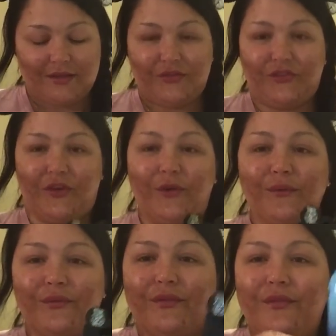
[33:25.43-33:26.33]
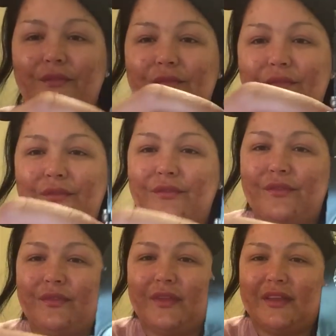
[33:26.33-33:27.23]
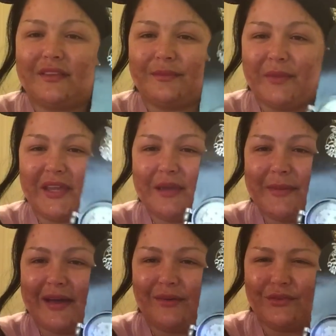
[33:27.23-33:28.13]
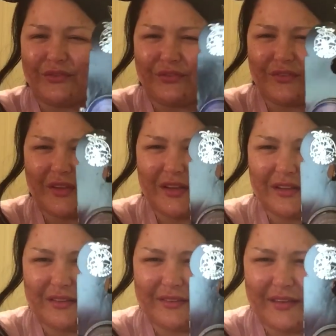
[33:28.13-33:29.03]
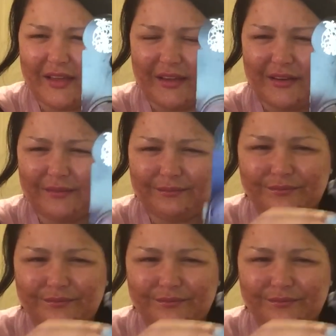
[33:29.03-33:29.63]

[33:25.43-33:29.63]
So, it's Mickey Mouse. And it said,